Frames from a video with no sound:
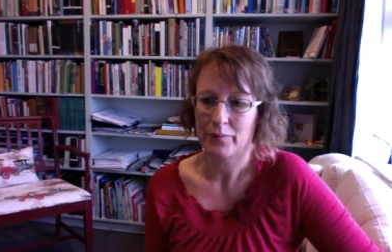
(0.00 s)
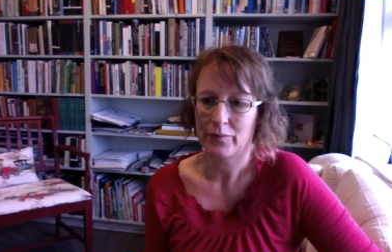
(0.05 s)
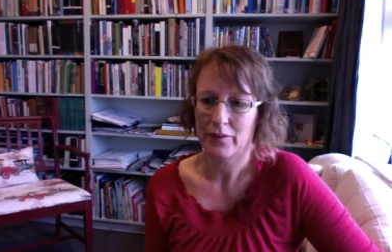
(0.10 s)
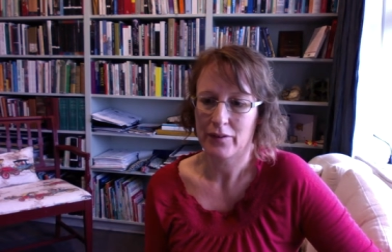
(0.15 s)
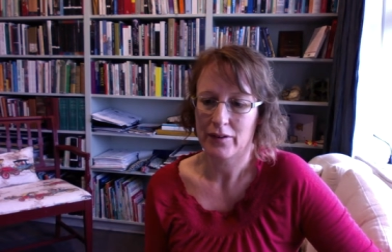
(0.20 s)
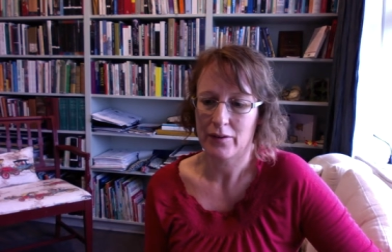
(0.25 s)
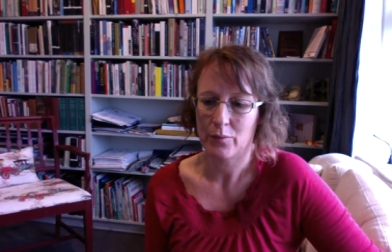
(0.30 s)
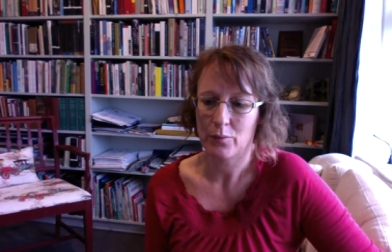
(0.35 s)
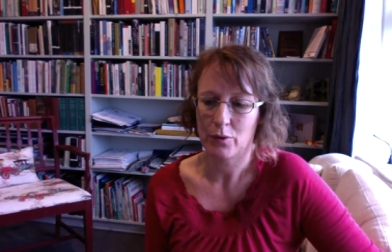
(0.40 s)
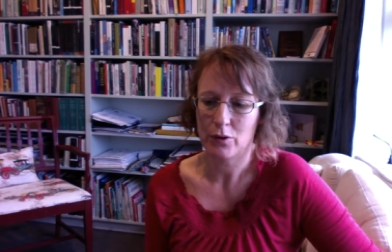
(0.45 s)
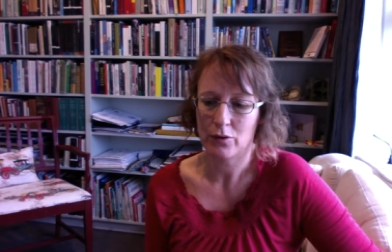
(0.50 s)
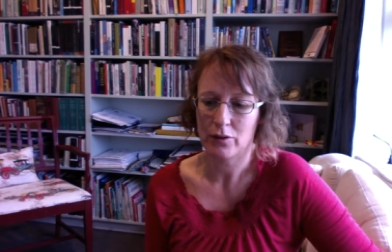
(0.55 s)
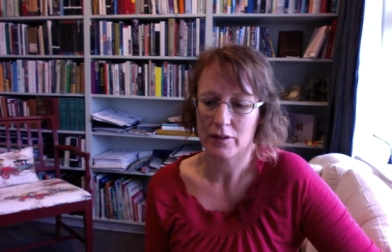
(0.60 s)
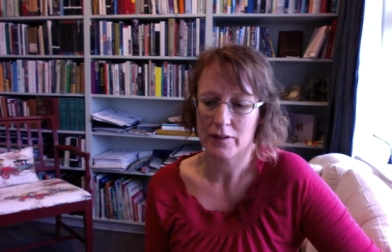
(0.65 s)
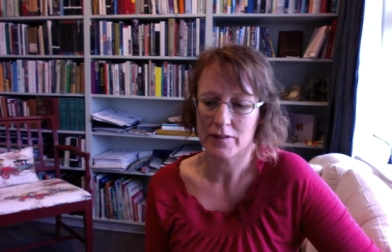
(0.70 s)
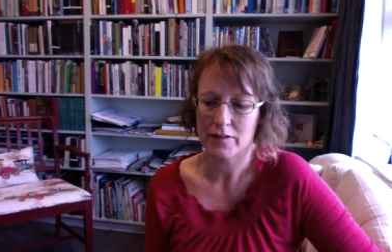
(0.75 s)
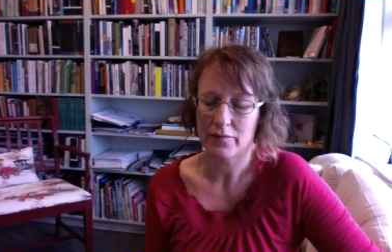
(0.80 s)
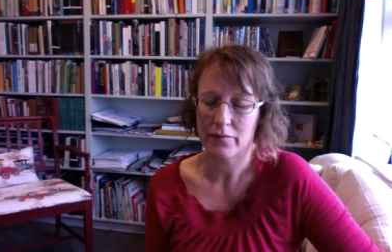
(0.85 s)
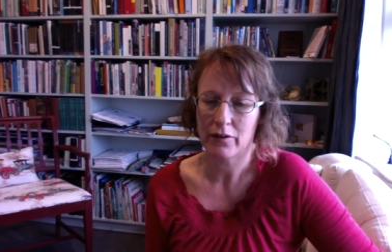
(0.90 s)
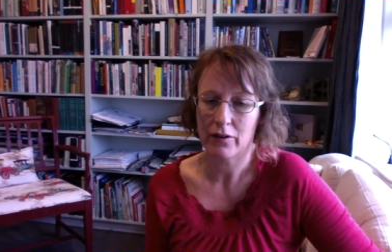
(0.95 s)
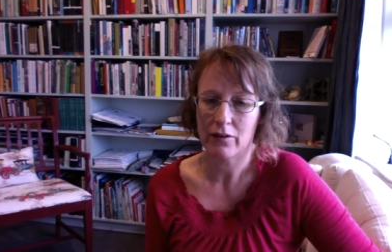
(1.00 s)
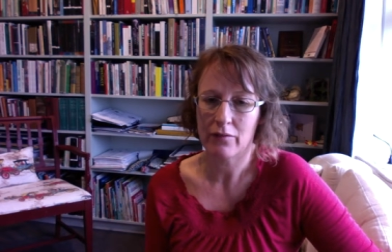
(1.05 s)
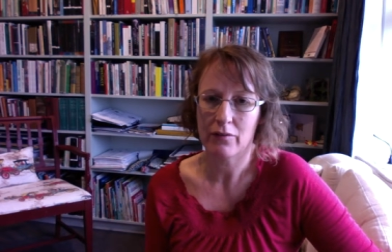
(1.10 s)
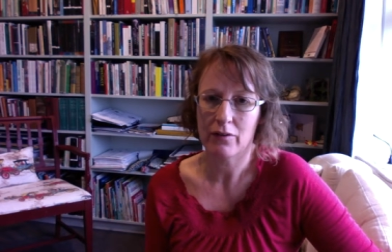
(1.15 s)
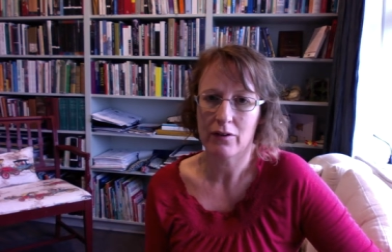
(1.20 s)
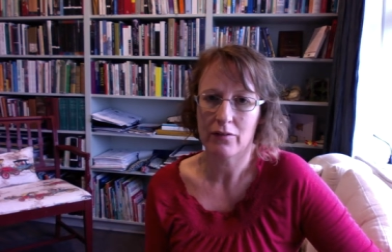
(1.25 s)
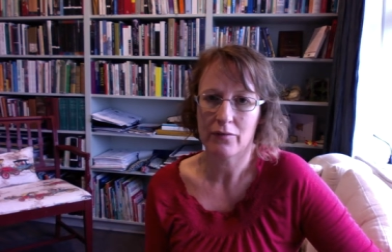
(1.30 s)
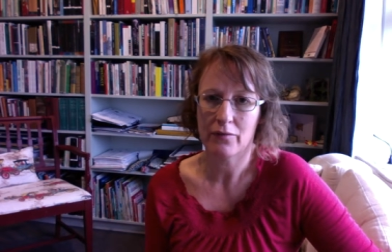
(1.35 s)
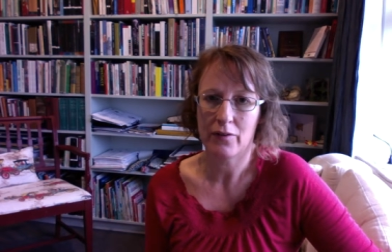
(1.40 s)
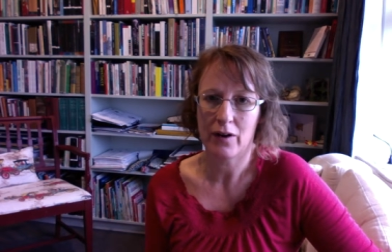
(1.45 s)
the wool is very,
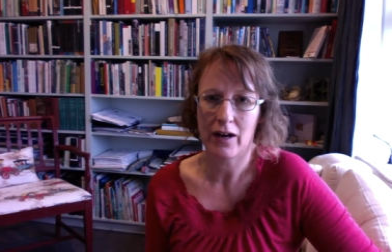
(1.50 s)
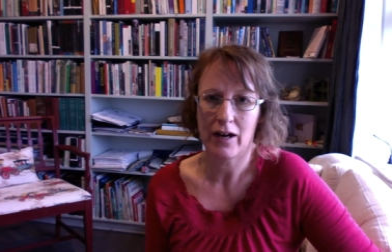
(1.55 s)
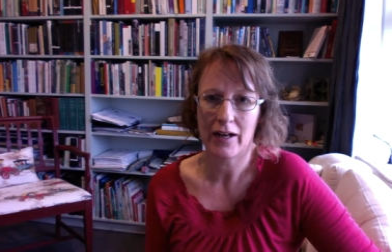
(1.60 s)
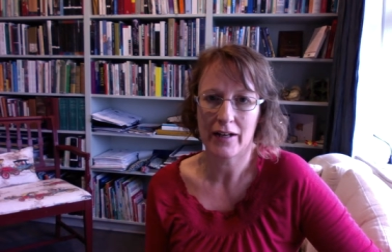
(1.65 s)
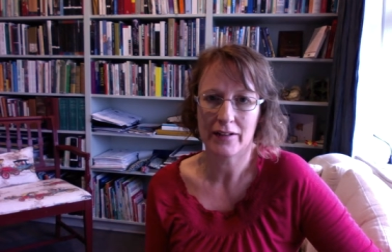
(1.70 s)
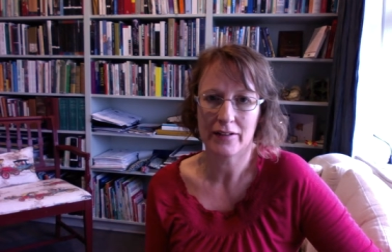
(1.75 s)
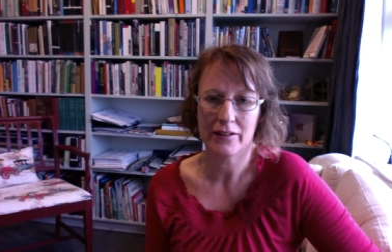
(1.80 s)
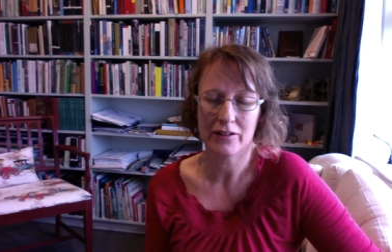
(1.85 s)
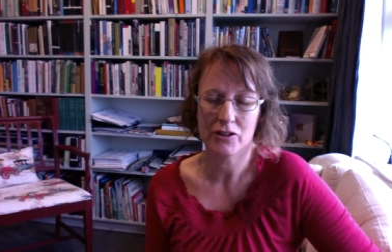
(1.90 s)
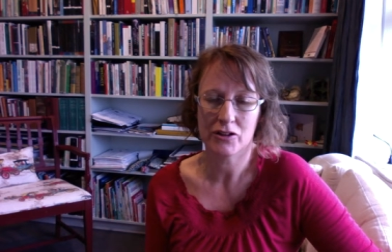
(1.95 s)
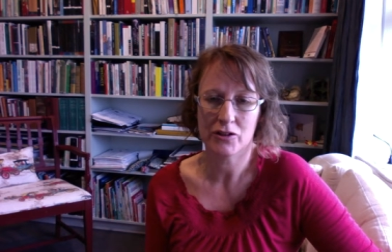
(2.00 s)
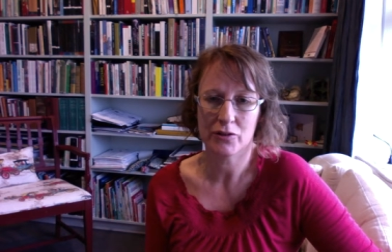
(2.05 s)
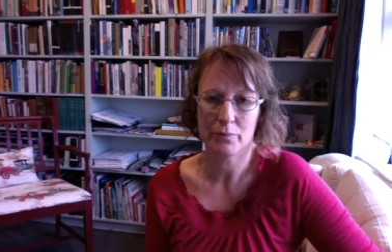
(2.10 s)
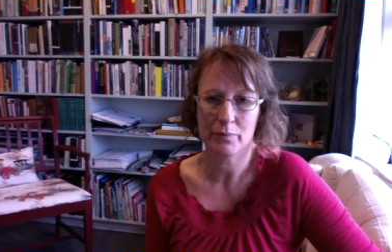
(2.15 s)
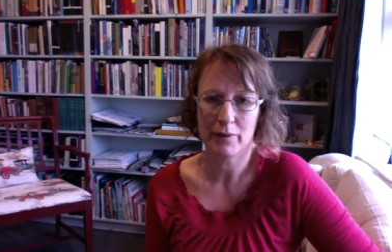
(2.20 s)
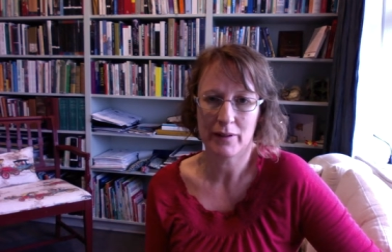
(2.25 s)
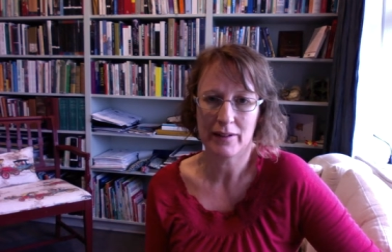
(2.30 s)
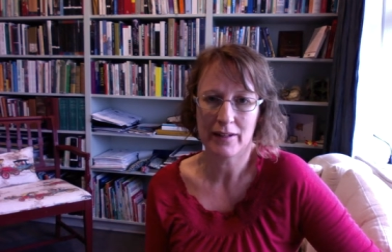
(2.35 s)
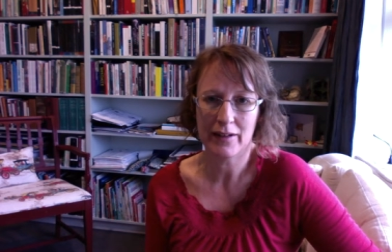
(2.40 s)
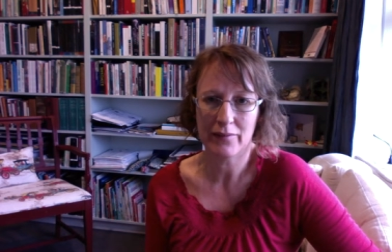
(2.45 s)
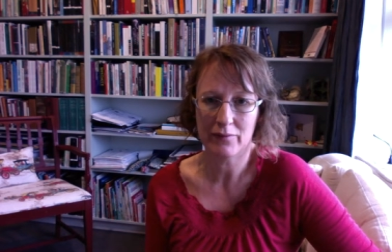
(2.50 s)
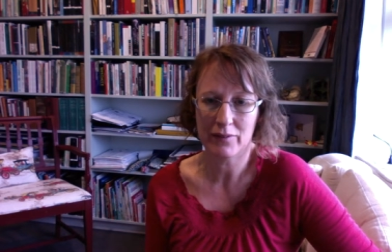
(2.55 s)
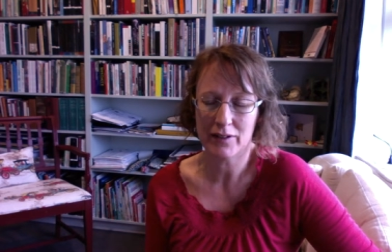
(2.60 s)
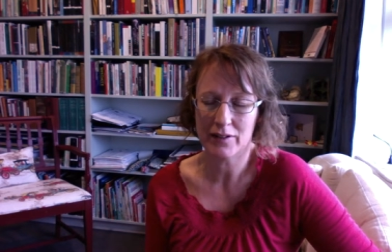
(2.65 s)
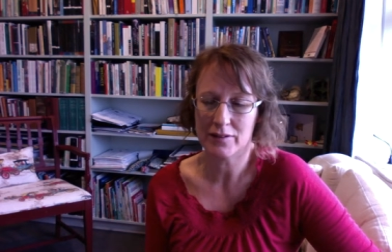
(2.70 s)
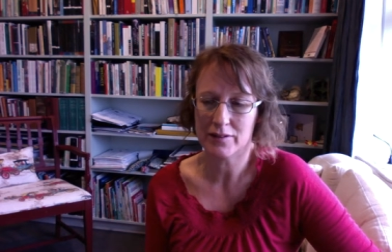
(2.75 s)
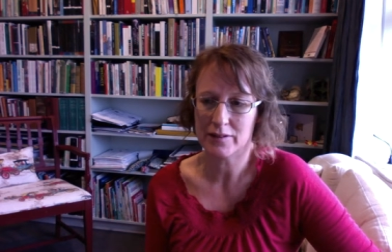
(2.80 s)
very fine. It should be lovely to